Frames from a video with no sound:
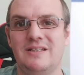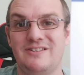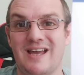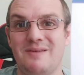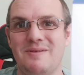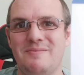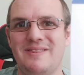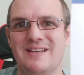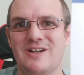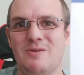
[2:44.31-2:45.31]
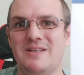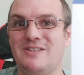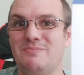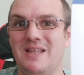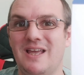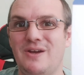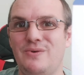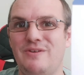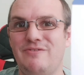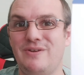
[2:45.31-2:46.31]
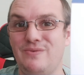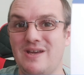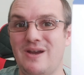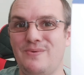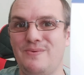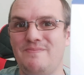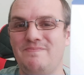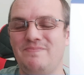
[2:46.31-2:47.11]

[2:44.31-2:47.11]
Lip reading: Type them in the comments below if you know.